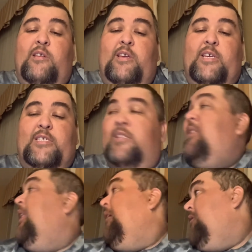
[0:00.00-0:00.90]
And it's
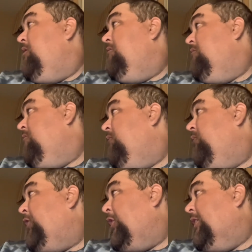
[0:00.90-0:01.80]

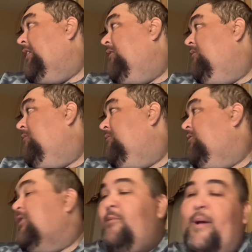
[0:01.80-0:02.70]
11.30,
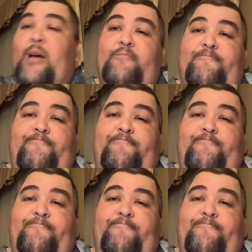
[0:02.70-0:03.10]
just about.